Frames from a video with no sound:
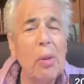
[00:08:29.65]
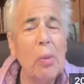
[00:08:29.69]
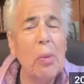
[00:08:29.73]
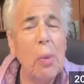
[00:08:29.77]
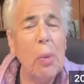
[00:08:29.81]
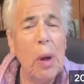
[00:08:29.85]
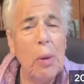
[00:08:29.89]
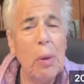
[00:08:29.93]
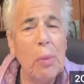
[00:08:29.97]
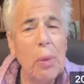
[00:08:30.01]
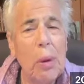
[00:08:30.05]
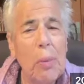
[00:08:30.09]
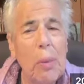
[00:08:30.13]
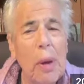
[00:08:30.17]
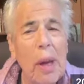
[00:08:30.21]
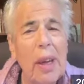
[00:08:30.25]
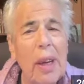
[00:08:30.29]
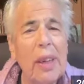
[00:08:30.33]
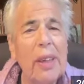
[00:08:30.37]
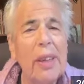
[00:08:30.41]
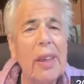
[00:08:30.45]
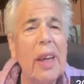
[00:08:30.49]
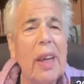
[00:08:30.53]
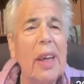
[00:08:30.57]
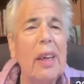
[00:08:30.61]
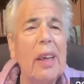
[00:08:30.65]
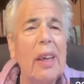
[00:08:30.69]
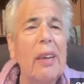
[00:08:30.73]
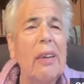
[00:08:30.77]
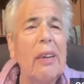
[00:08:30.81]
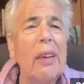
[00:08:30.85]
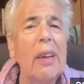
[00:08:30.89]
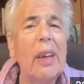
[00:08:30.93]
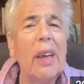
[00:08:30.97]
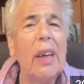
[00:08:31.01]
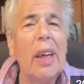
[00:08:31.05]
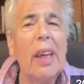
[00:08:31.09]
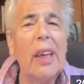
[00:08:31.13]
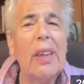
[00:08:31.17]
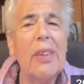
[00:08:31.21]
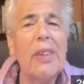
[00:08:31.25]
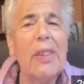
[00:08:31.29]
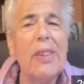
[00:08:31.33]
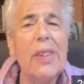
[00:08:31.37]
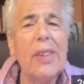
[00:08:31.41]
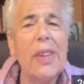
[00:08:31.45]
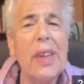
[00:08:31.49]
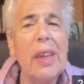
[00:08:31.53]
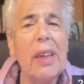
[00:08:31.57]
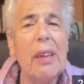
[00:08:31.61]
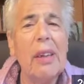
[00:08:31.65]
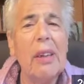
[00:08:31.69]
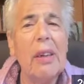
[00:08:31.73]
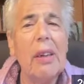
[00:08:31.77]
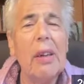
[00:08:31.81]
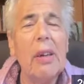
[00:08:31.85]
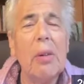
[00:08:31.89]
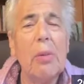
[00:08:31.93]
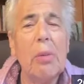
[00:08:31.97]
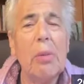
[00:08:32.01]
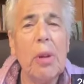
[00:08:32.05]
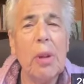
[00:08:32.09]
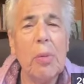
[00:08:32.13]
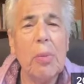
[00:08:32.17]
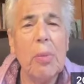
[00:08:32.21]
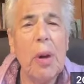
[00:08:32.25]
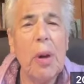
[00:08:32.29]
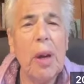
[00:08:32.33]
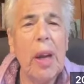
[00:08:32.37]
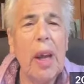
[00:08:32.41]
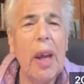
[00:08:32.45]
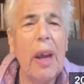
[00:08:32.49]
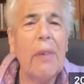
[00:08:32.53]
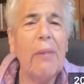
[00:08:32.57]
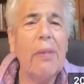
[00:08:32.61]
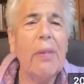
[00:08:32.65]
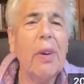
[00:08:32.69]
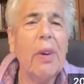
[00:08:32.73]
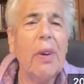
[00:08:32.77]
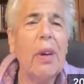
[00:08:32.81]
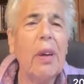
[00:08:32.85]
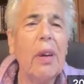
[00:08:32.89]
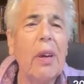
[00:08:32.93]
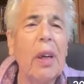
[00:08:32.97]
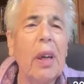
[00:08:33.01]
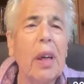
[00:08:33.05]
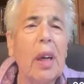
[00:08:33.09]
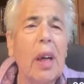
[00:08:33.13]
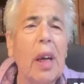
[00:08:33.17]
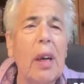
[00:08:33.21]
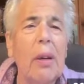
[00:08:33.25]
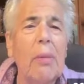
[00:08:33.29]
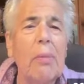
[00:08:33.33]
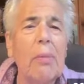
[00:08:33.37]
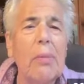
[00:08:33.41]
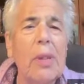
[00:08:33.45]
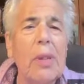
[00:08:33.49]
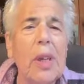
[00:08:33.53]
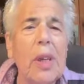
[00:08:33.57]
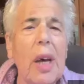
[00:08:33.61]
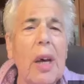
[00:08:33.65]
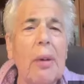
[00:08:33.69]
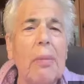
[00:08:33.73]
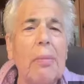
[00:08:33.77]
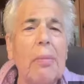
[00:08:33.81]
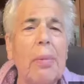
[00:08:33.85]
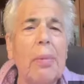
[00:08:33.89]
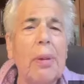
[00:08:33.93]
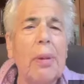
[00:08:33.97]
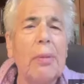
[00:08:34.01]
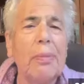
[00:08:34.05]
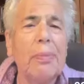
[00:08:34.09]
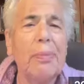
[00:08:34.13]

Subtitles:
when we meditate and sit with whatever comes up.